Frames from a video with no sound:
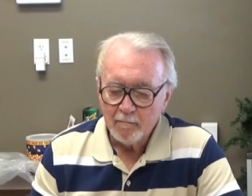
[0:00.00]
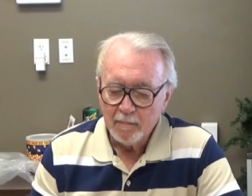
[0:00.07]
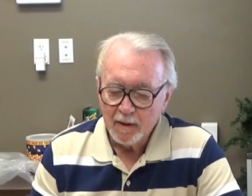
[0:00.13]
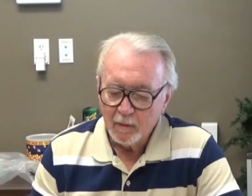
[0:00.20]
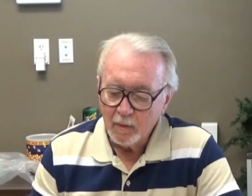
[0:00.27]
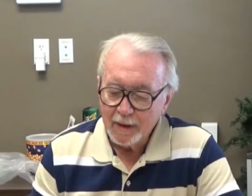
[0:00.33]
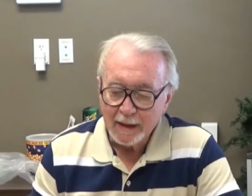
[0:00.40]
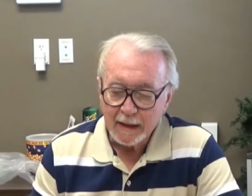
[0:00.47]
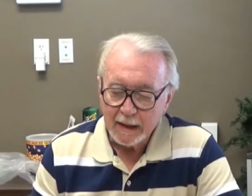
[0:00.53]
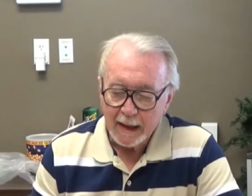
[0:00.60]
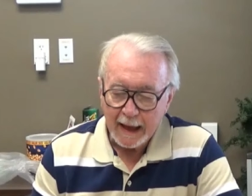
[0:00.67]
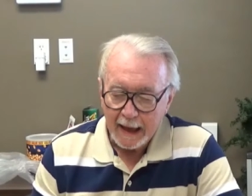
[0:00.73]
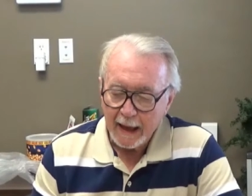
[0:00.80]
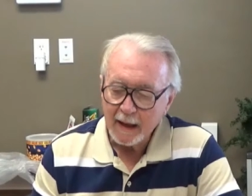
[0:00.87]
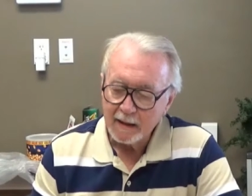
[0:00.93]
but we
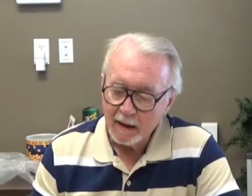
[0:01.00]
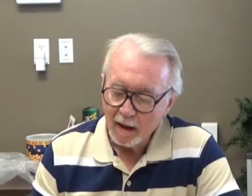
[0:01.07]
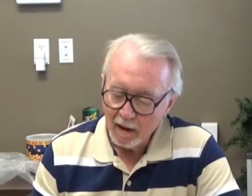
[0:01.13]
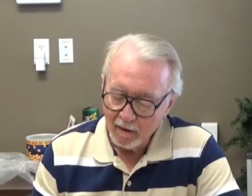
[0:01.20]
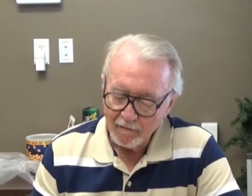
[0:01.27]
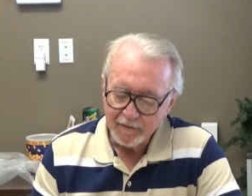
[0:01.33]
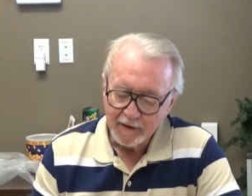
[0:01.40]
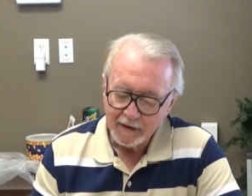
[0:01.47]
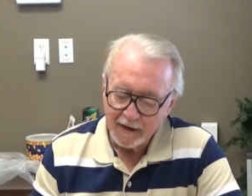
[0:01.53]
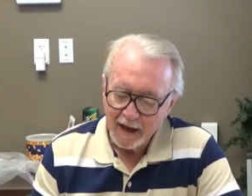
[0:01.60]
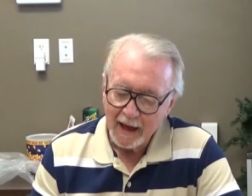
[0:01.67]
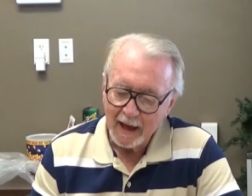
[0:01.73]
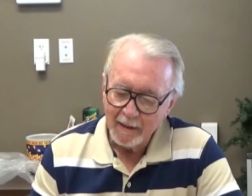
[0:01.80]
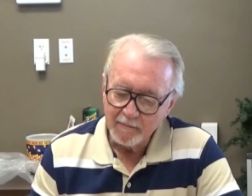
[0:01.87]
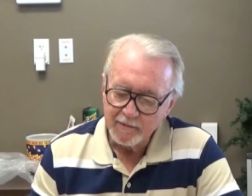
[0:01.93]
can't
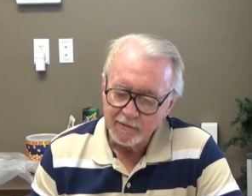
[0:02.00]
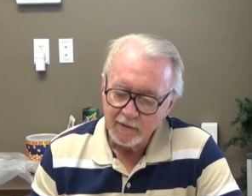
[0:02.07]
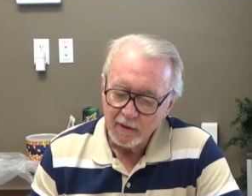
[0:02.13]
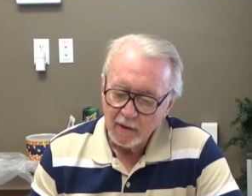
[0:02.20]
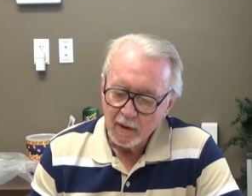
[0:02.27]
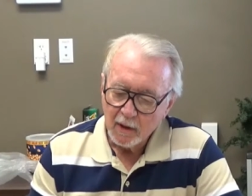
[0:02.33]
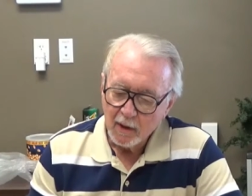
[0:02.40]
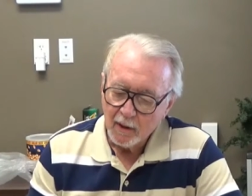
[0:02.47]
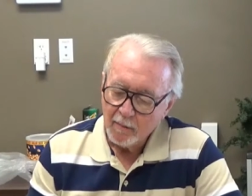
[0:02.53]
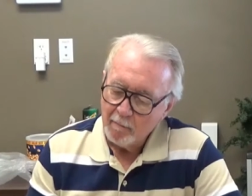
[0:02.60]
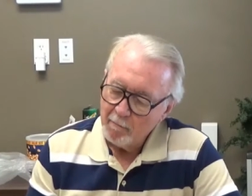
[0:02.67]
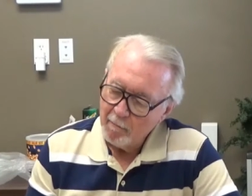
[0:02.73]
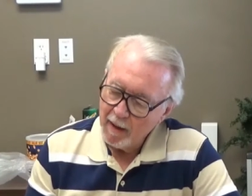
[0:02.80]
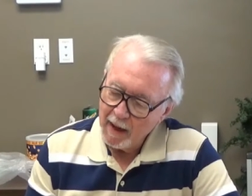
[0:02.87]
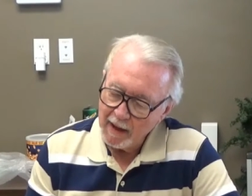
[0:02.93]
oftentimes
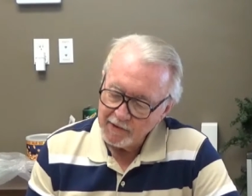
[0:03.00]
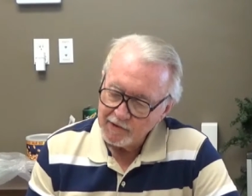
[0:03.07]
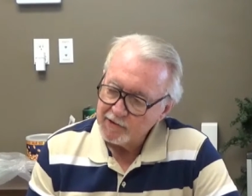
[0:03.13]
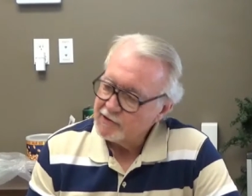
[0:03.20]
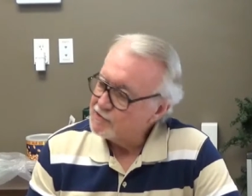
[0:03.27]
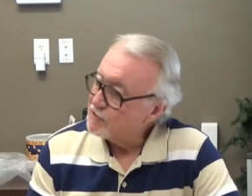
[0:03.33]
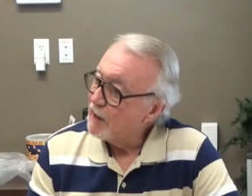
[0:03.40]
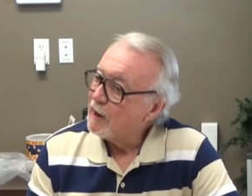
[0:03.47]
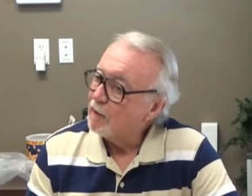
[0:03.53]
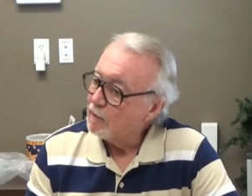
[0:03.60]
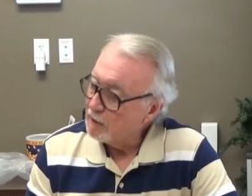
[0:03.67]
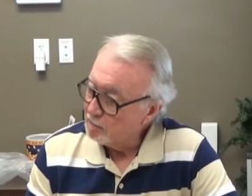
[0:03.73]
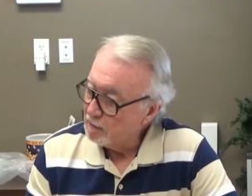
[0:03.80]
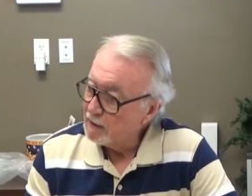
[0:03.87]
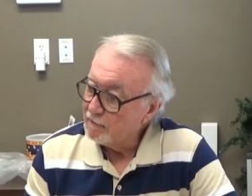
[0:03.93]
match the
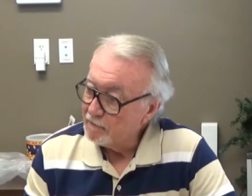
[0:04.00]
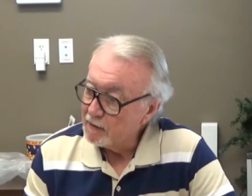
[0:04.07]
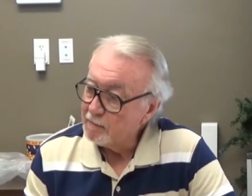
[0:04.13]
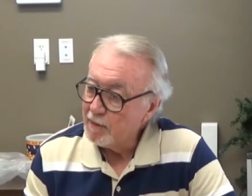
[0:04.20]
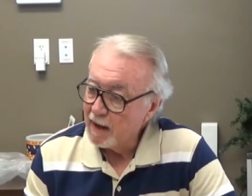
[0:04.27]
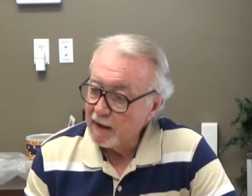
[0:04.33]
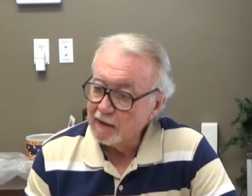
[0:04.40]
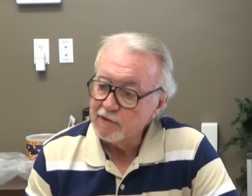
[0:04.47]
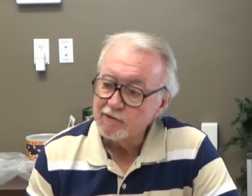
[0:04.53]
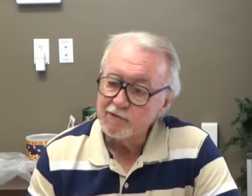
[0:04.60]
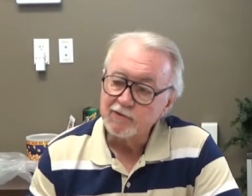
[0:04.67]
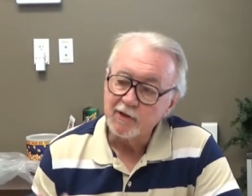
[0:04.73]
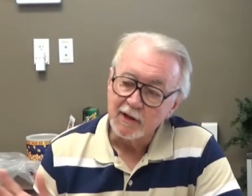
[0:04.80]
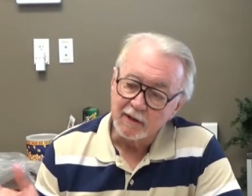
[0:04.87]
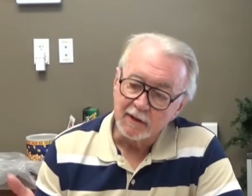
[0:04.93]
salary and benefit
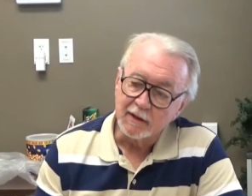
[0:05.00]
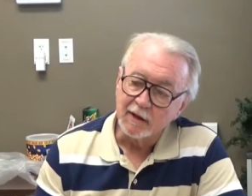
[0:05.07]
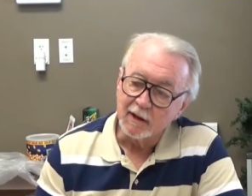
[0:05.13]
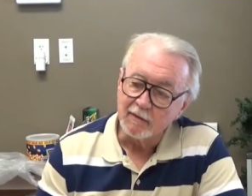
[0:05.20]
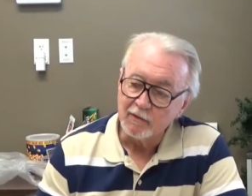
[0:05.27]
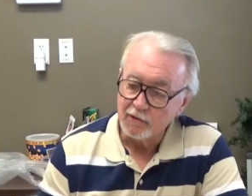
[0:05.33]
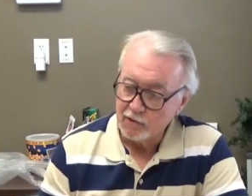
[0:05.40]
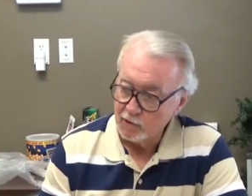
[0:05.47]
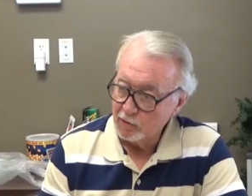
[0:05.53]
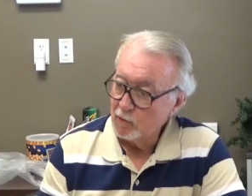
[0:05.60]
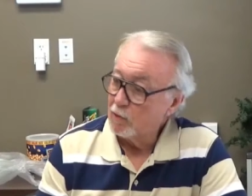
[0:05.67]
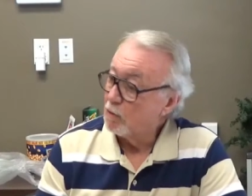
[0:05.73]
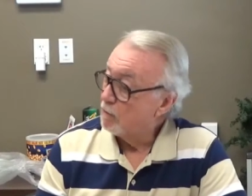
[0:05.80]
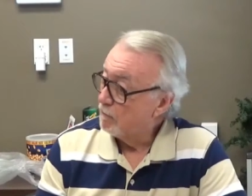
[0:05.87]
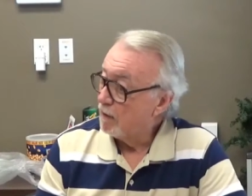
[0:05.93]
packages that the other
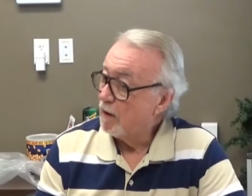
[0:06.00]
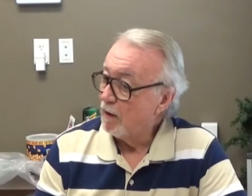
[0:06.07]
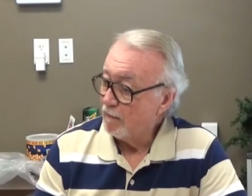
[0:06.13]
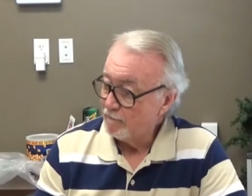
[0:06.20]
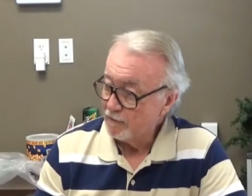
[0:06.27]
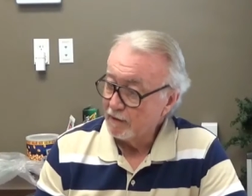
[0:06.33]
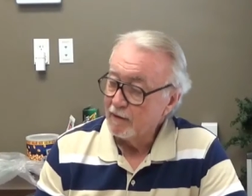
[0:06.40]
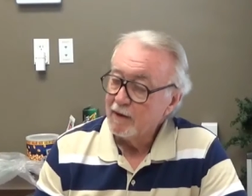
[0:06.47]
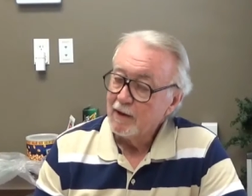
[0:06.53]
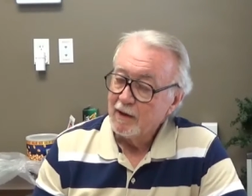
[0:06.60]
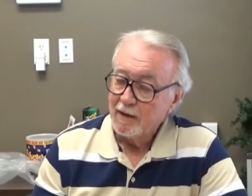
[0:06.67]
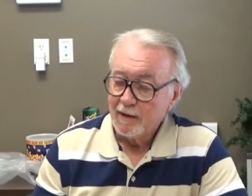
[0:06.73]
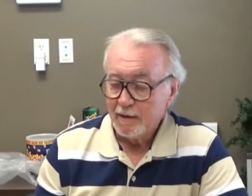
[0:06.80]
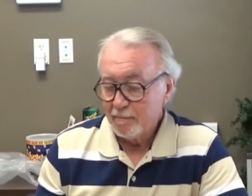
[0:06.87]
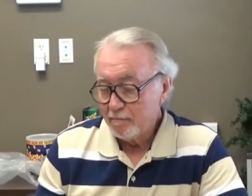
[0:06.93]
two offer,
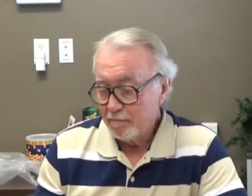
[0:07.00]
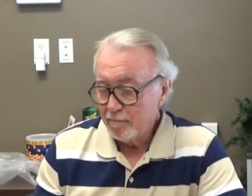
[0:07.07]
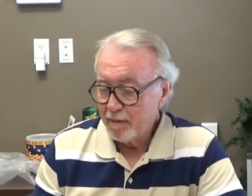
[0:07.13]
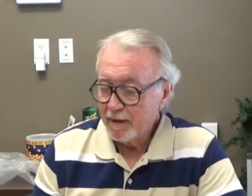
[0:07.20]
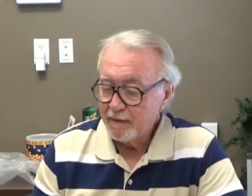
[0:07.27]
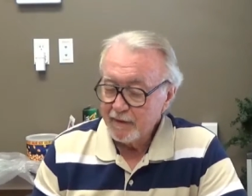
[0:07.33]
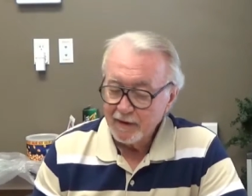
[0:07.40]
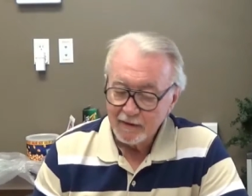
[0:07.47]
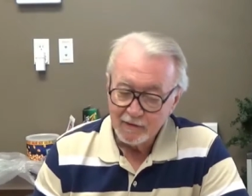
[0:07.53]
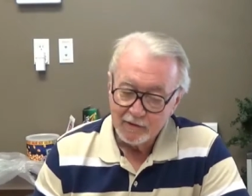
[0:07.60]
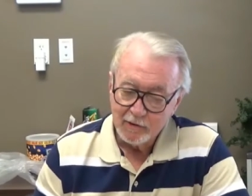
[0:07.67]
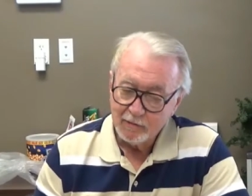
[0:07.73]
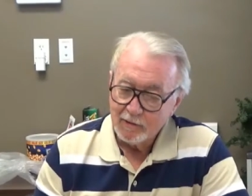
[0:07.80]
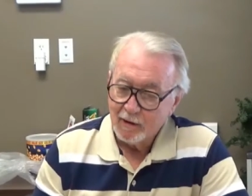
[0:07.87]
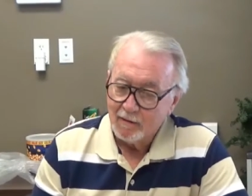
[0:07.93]
but the other
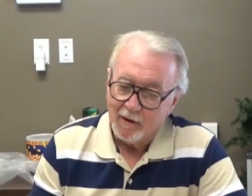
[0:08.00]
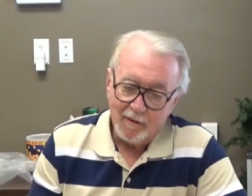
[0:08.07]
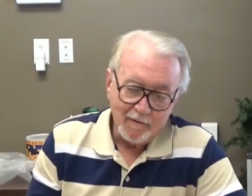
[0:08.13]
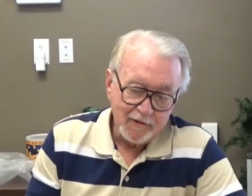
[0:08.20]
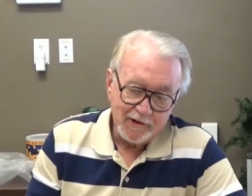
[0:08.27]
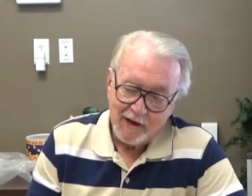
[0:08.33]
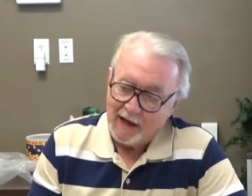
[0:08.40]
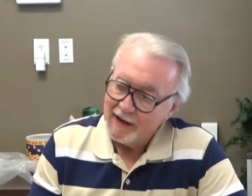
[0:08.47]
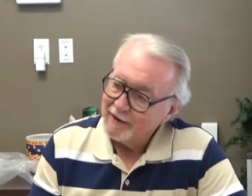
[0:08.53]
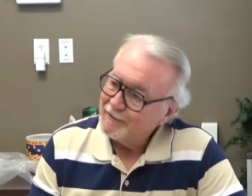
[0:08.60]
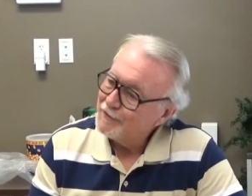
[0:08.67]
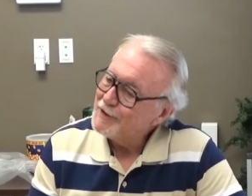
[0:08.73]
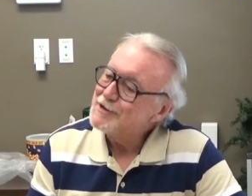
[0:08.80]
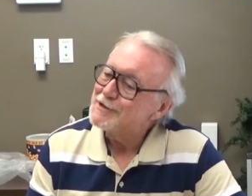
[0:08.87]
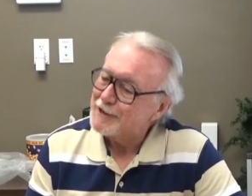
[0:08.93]
two don't offer sliding
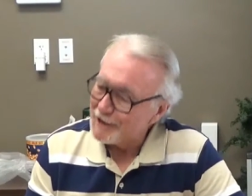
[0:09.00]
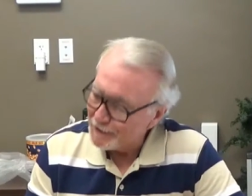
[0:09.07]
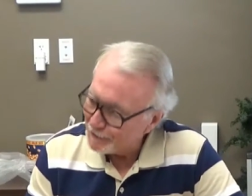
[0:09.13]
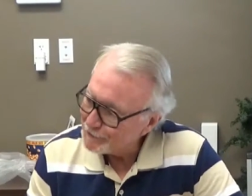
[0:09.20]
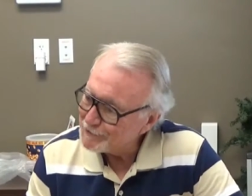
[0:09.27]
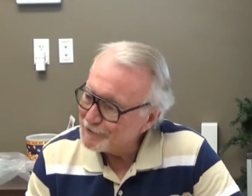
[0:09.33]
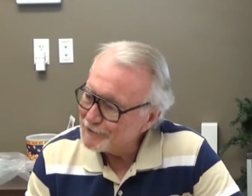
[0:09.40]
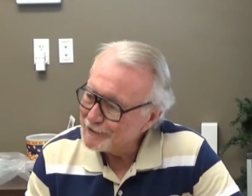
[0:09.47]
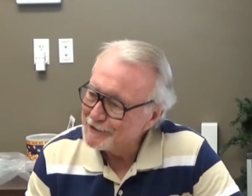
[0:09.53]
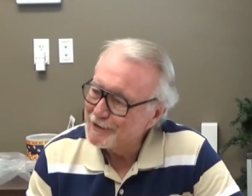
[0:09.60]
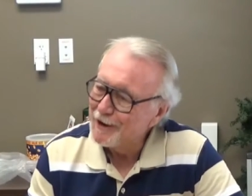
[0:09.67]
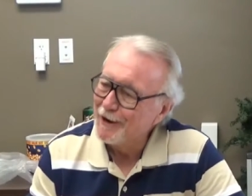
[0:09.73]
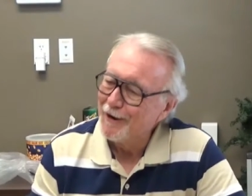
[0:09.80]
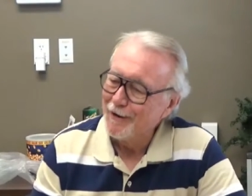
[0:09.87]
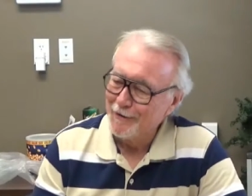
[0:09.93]
fee scales to
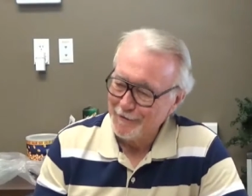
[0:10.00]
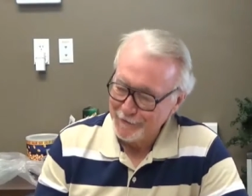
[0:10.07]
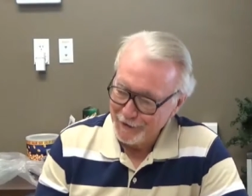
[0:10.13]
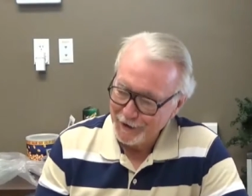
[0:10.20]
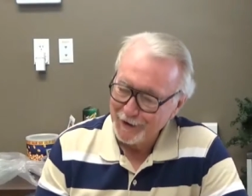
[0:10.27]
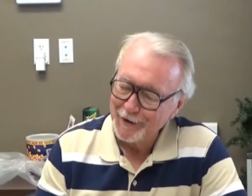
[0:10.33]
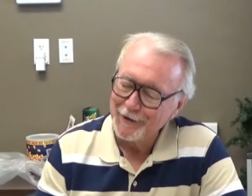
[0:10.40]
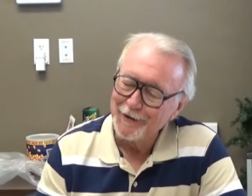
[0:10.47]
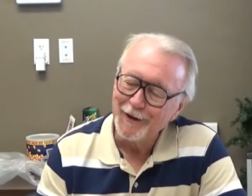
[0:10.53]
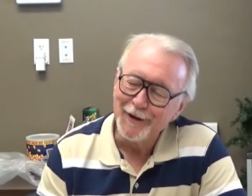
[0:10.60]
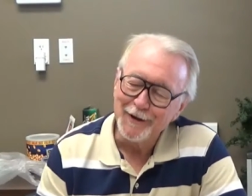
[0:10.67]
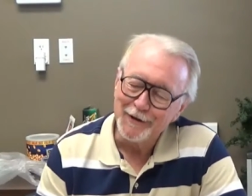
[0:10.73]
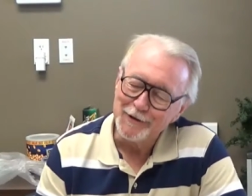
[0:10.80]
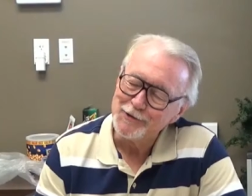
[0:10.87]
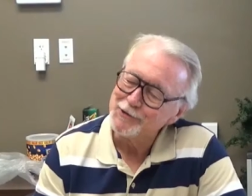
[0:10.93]
serve the
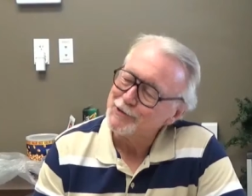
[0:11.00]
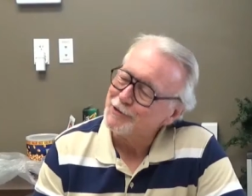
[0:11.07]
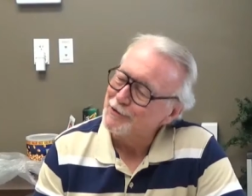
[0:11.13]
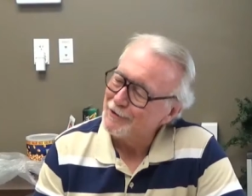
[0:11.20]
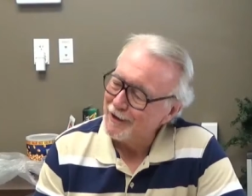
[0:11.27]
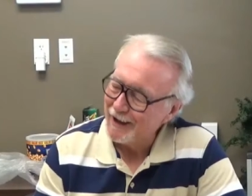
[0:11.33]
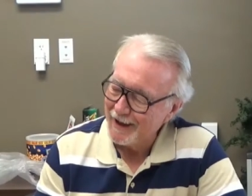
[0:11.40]
uninsured.